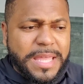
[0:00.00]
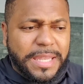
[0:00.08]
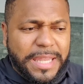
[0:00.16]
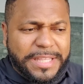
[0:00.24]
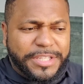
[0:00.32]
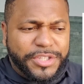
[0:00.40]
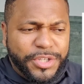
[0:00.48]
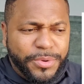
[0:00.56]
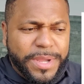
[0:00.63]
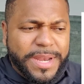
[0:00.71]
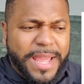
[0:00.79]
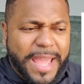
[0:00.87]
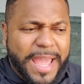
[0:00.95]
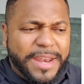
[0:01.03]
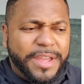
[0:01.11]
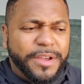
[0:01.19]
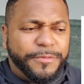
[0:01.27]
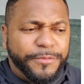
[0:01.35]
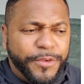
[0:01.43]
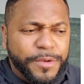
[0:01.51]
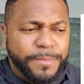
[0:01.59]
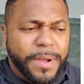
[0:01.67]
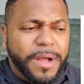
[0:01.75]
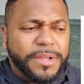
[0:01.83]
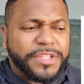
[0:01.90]
Let's do it at a
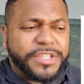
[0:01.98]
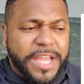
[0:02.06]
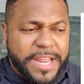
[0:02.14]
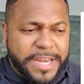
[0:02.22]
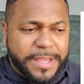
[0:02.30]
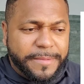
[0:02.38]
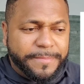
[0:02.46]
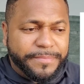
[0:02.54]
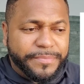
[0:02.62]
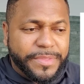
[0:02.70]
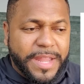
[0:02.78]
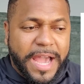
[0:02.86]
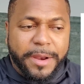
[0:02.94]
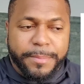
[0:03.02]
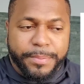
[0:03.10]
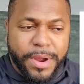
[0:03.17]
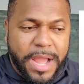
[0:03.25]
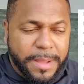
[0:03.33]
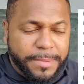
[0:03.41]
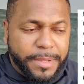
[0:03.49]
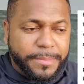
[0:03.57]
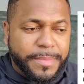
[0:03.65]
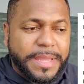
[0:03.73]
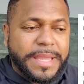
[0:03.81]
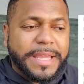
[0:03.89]
football stadium. Not a
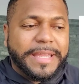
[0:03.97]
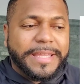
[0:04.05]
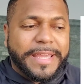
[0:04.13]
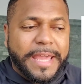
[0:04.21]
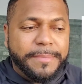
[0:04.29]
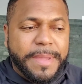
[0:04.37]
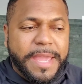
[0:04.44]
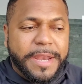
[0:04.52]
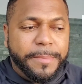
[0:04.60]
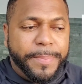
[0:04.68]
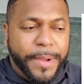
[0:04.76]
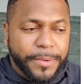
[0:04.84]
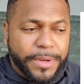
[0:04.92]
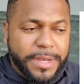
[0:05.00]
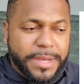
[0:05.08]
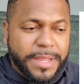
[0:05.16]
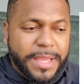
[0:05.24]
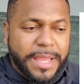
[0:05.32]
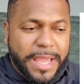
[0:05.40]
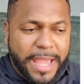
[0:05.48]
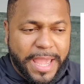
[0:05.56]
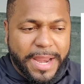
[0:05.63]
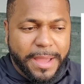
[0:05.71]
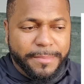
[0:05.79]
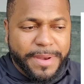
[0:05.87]
problem. Get me an opponent,
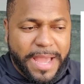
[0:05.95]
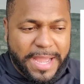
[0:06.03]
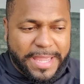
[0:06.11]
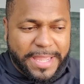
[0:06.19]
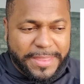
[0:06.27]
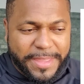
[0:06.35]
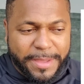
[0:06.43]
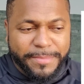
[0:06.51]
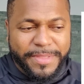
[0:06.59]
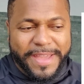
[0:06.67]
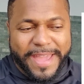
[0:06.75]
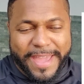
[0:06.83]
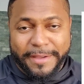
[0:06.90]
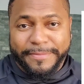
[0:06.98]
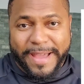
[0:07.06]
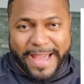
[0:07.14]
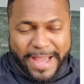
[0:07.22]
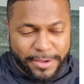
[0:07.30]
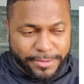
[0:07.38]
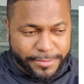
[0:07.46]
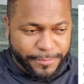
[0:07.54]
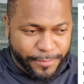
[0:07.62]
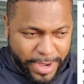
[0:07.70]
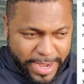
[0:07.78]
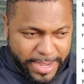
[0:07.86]
and I'm knocking them the F out,
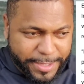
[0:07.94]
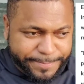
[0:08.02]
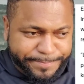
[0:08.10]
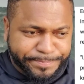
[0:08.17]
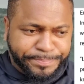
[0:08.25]
Frank."